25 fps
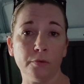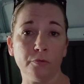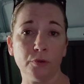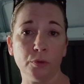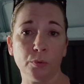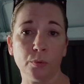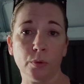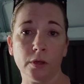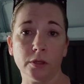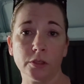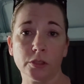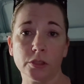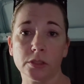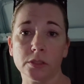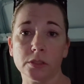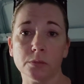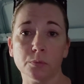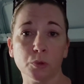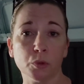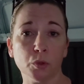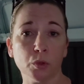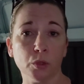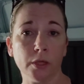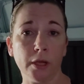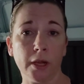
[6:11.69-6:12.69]
if you want just
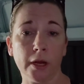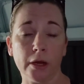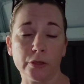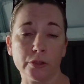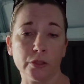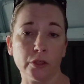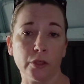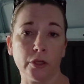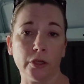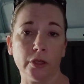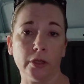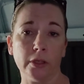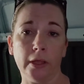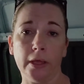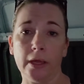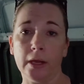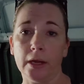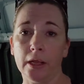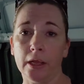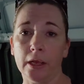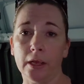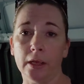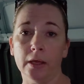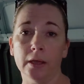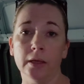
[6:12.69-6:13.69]
some cool air
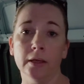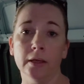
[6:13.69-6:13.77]
circulating